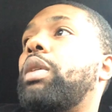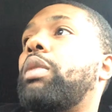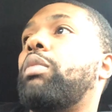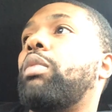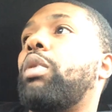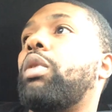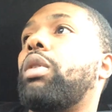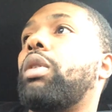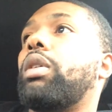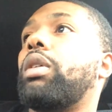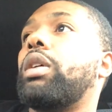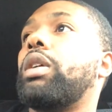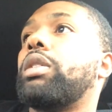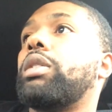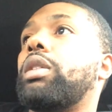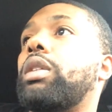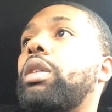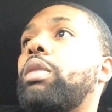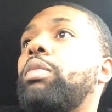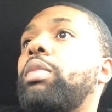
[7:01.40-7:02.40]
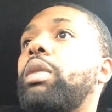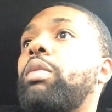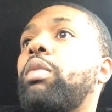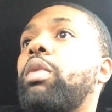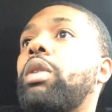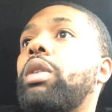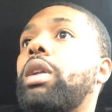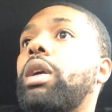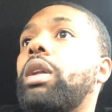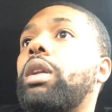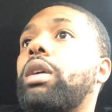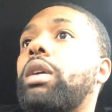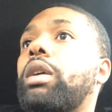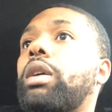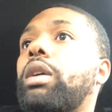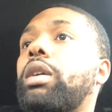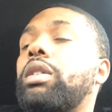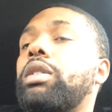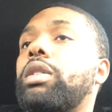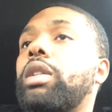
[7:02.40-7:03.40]
more
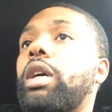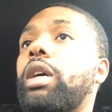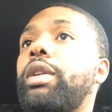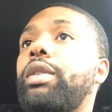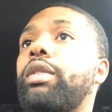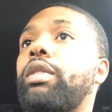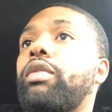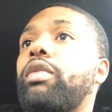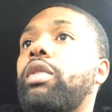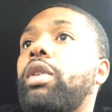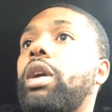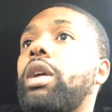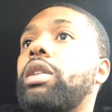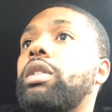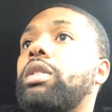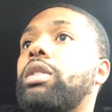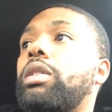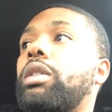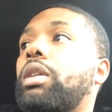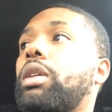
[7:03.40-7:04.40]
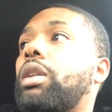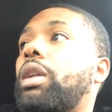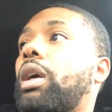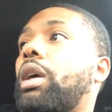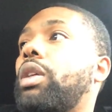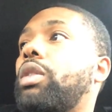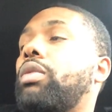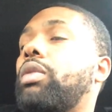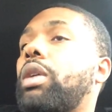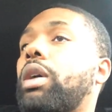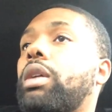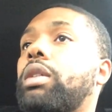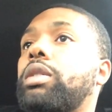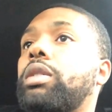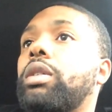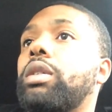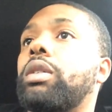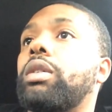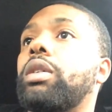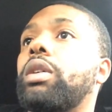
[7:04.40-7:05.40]
delicate, because now you're in free agency and now you got
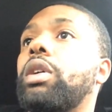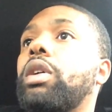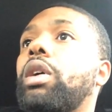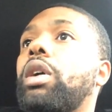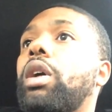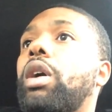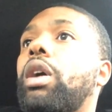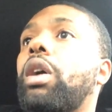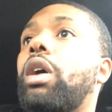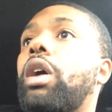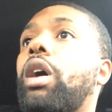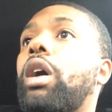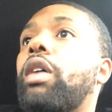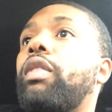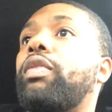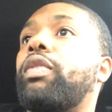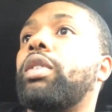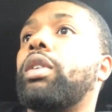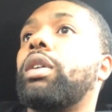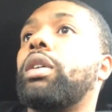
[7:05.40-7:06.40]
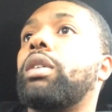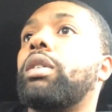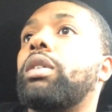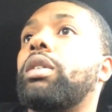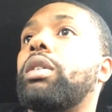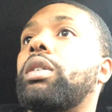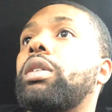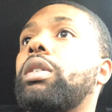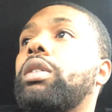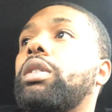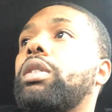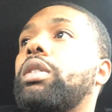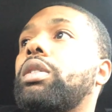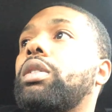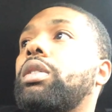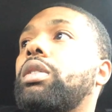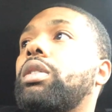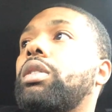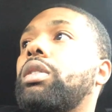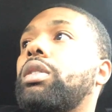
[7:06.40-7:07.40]
to offer
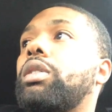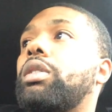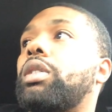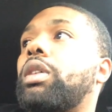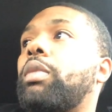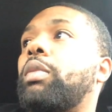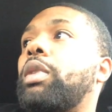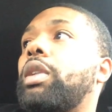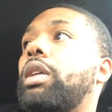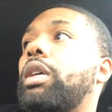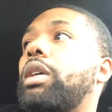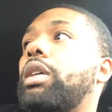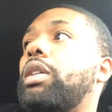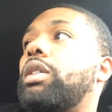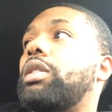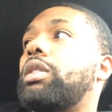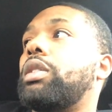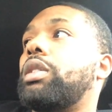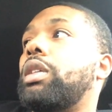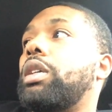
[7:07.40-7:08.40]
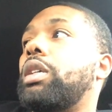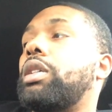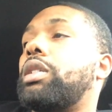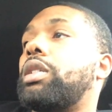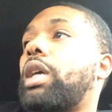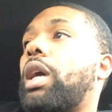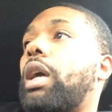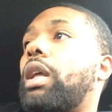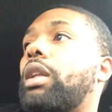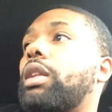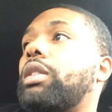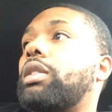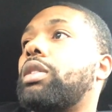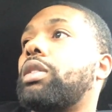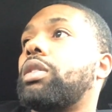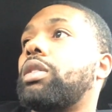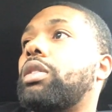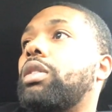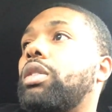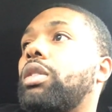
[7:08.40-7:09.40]
some of these
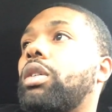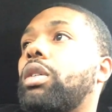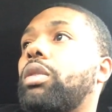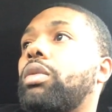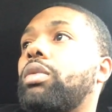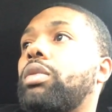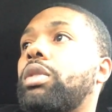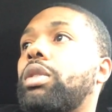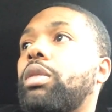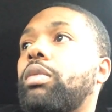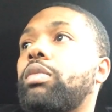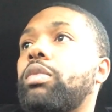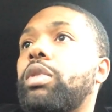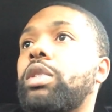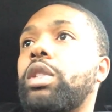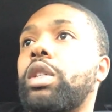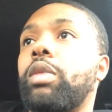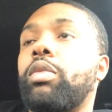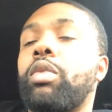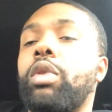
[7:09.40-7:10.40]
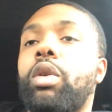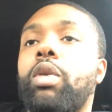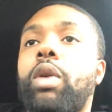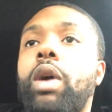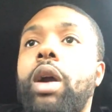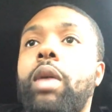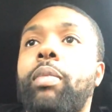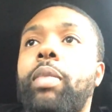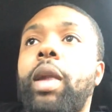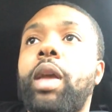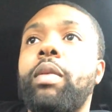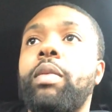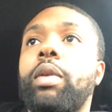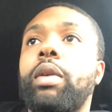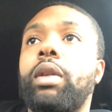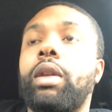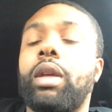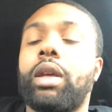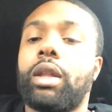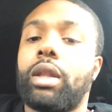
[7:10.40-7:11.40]
talents, some required
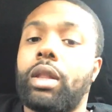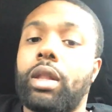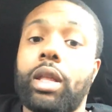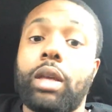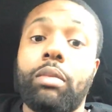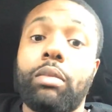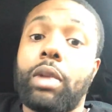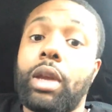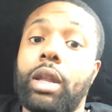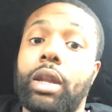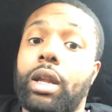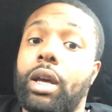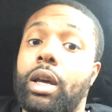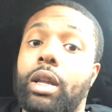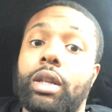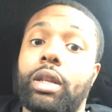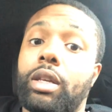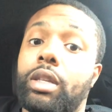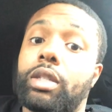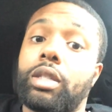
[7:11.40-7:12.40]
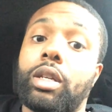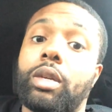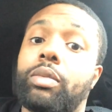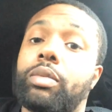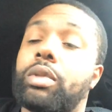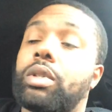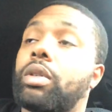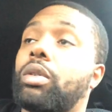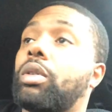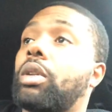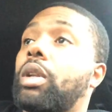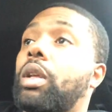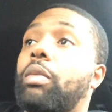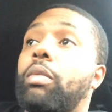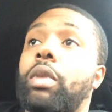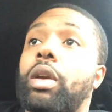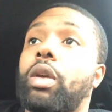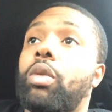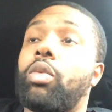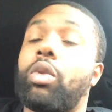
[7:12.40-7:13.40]
payment, and they may not accept, or they
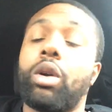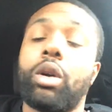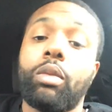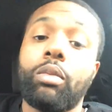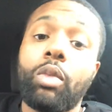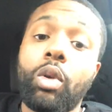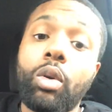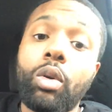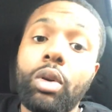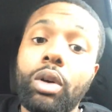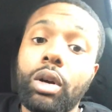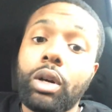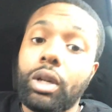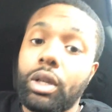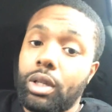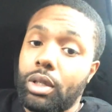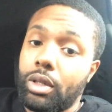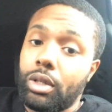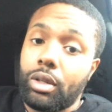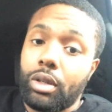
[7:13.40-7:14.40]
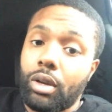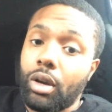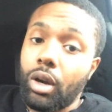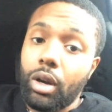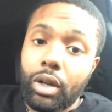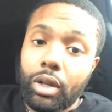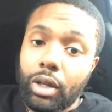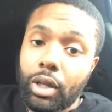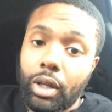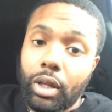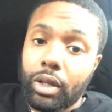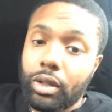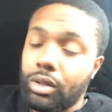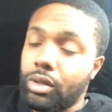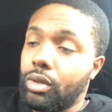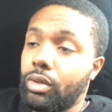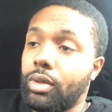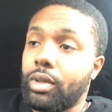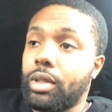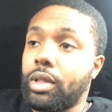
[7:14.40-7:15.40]
may want more, and all of that.
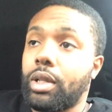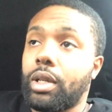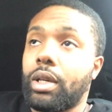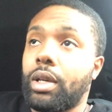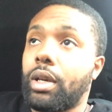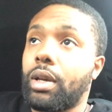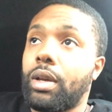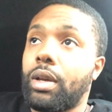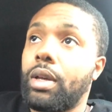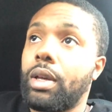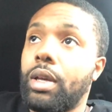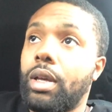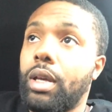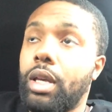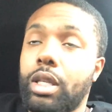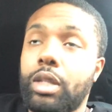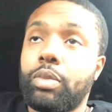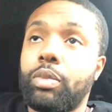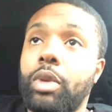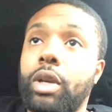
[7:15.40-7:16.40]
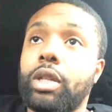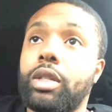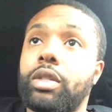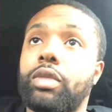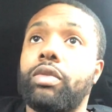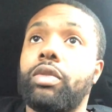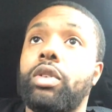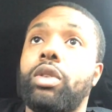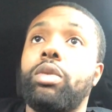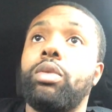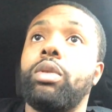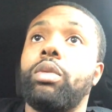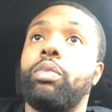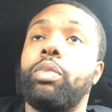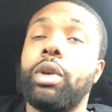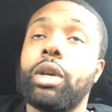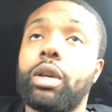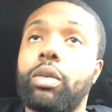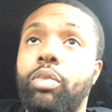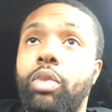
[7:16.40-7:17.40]
So it's like, it's best for you to
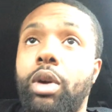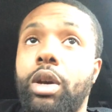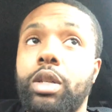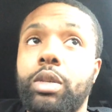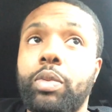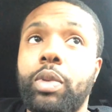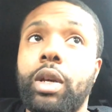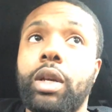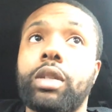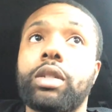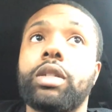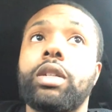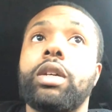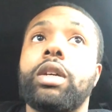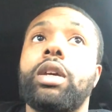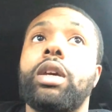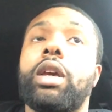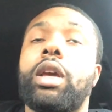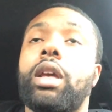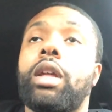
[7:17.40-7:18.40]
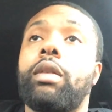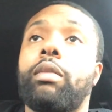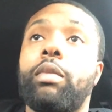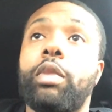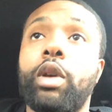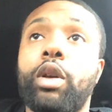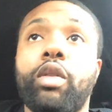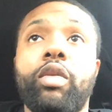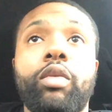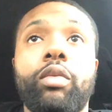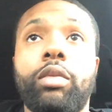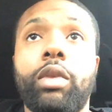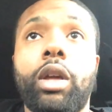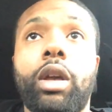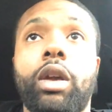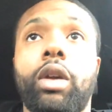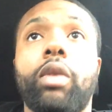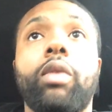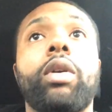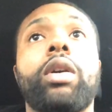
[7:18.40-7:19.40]
pick a prospect and build from
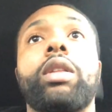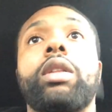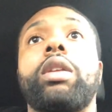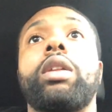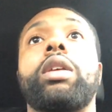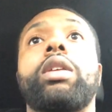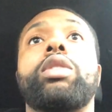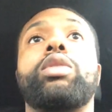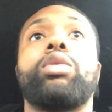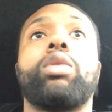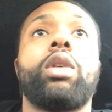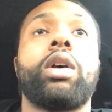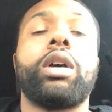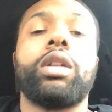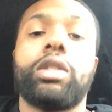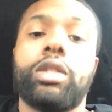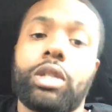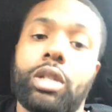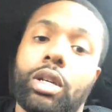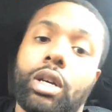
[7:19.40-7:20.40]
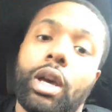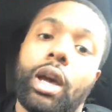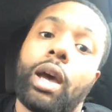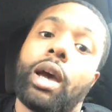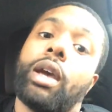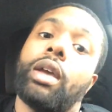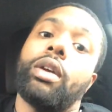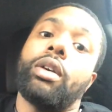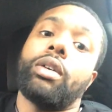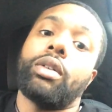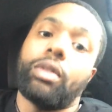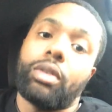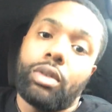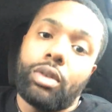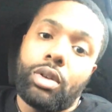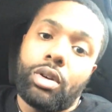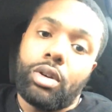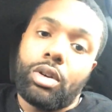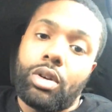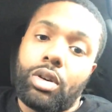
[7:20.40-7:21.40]
there, rather than trying to hire
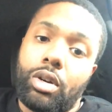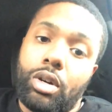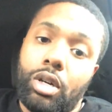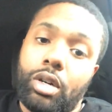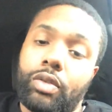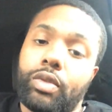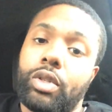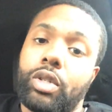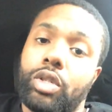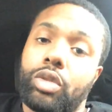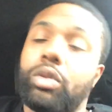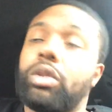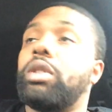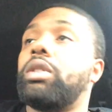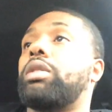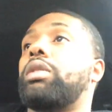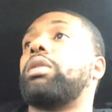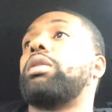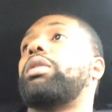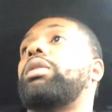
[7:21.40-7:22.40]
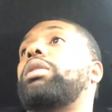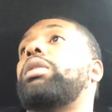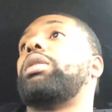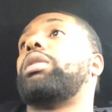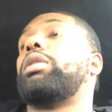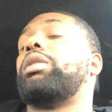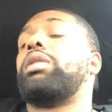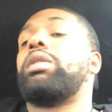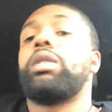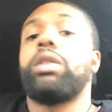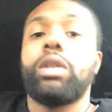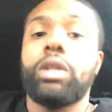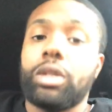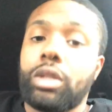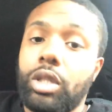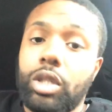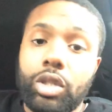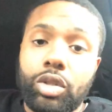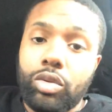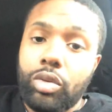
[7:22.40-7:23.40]
off the streets, because
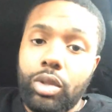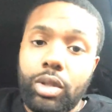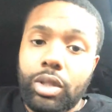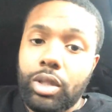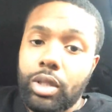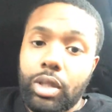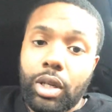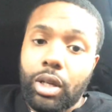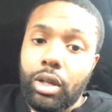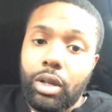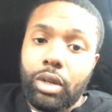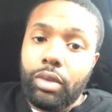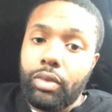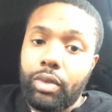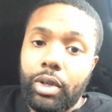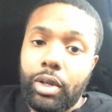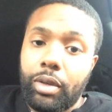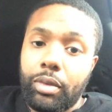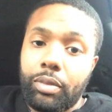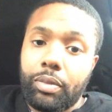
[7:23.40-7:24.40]
these streets is not lovely